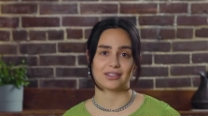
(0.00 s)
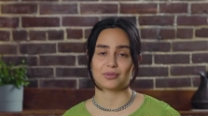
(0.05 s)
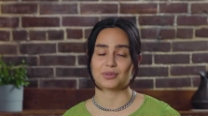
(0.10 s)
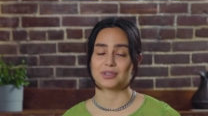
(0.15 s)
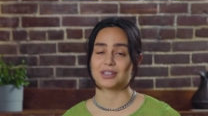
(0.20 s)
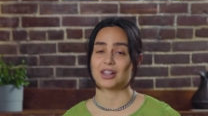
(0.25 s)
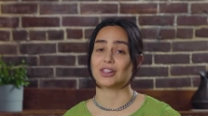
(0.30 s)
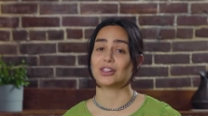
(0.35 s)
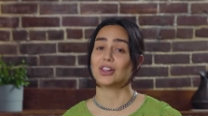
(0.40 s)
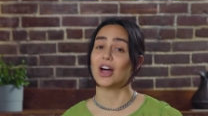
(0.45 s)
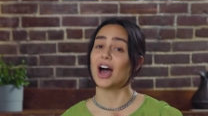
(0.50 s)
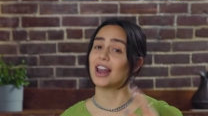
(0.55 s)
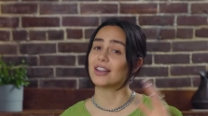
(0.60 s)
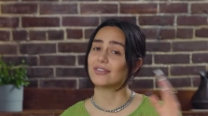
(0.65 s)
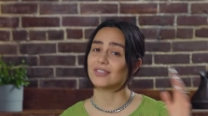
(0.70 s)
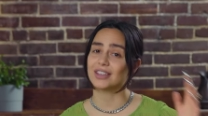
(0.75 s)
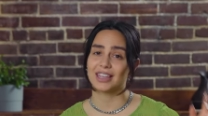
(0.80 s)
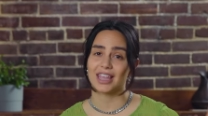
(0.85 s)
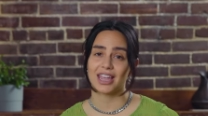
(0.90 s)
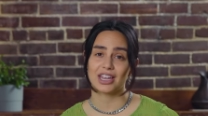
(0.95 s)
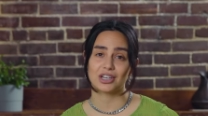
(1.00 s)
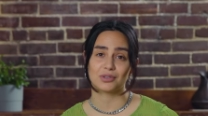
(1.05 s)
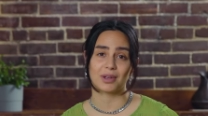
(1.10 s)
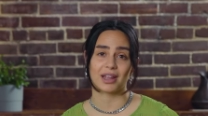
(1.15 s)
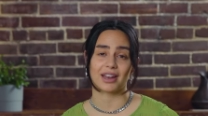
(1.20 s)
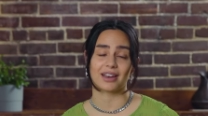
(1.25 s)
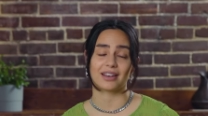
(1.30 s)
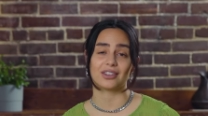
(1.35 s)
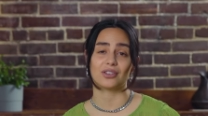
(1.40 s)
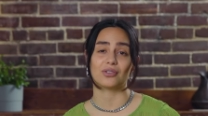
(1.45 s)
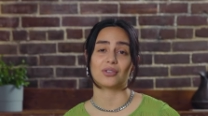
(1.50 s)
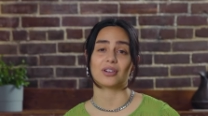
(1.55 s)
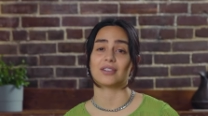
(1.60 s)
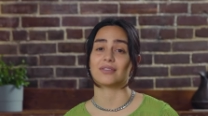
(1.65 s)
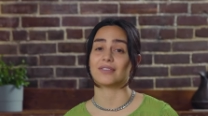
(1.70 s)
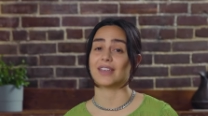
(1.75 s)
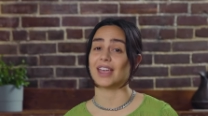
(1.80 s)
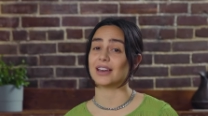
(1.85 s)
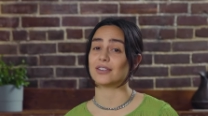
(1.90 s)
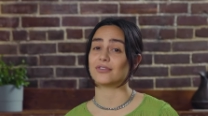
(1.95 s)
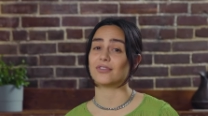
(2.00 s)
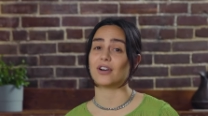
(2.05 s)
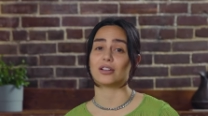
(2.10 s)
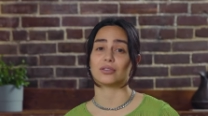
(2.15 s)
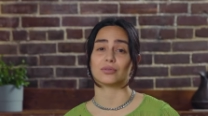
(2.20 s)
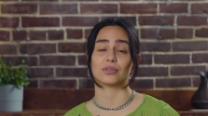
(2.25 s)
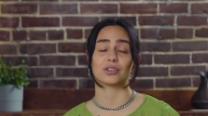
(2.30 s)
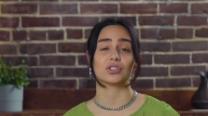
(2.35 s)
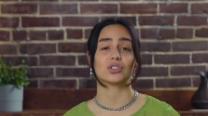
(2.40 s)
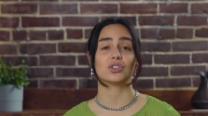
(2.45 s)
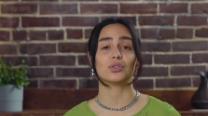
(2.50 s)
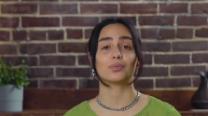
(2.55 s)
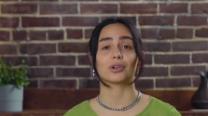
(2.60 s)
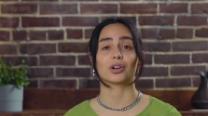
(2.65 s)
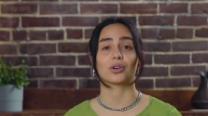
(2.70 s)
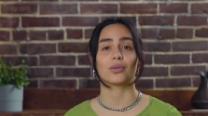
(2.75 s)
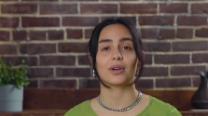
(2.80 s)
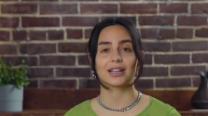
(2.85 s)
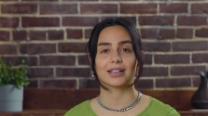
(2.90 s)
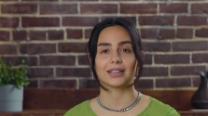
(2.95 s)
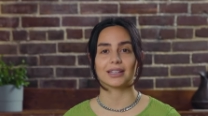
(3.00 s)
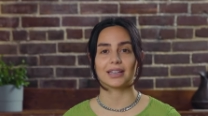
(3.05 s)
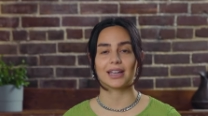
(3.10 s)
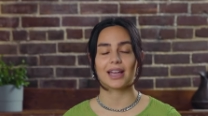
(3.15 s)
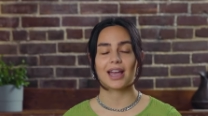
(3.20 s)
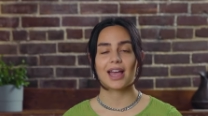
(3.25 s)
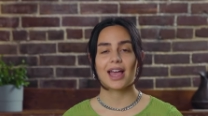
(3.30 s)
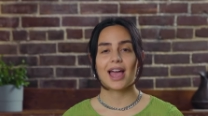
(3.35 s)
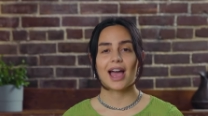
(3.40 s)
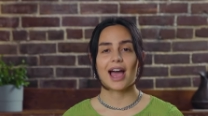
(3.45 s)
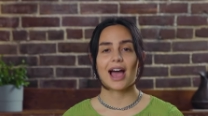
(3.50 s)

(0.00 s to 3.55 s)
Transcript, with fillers: There was a lot of engagement. You could have gained followers super quickly.